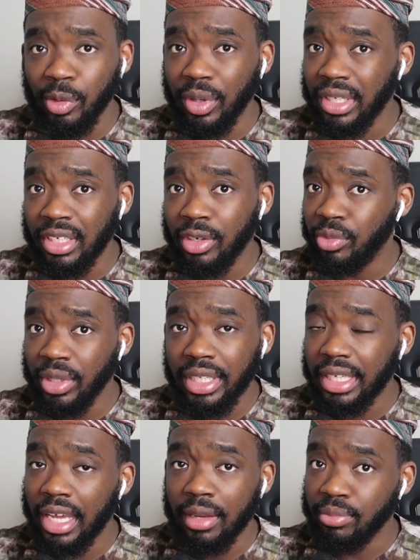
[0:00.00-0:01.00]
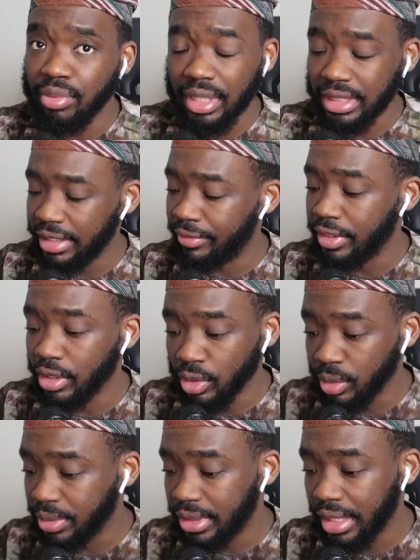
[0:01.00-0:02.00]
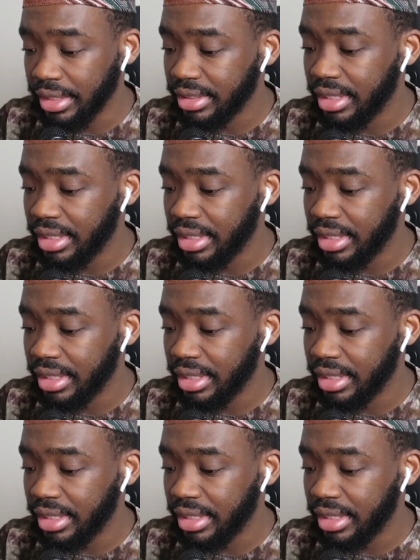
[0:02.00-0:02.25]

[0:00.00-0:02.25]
They were not really that impressive in the group stage.